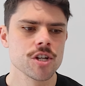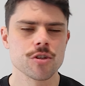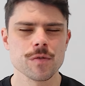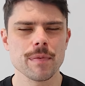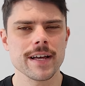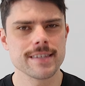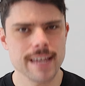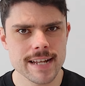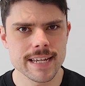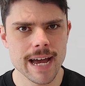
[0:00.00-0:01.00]
Shuey played
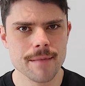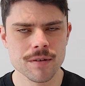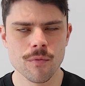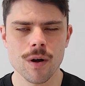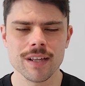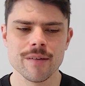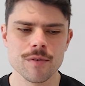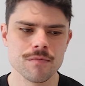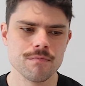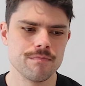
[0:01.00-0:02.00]
10 games, and while he
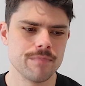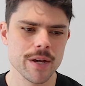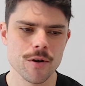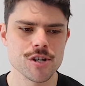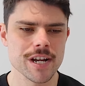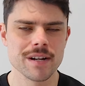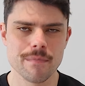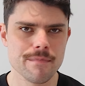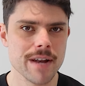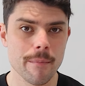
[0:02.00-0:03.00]
was BOG in a
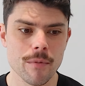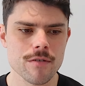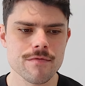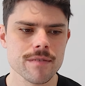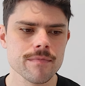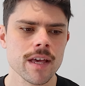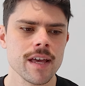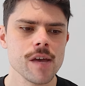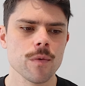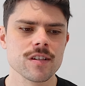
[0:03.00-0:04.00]
number of them,
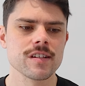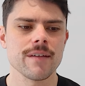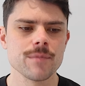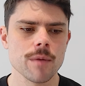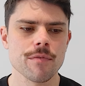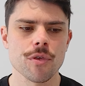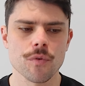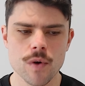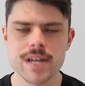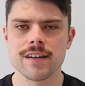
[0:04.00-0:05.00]
he was subbed off
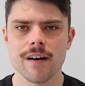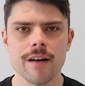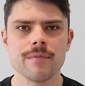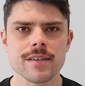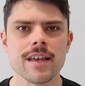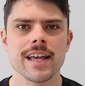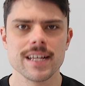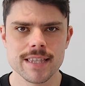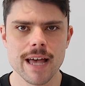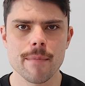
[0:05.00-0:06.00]
three times
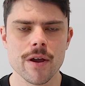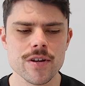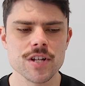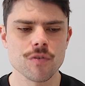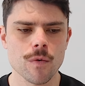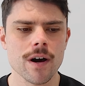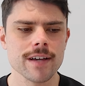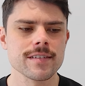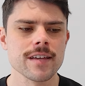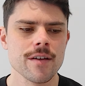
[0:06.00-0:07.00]
in that period and
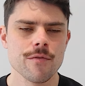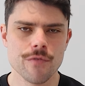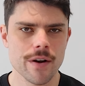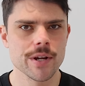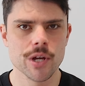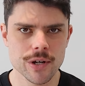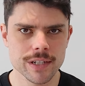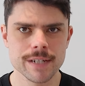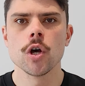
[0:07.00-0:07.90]
twice very early.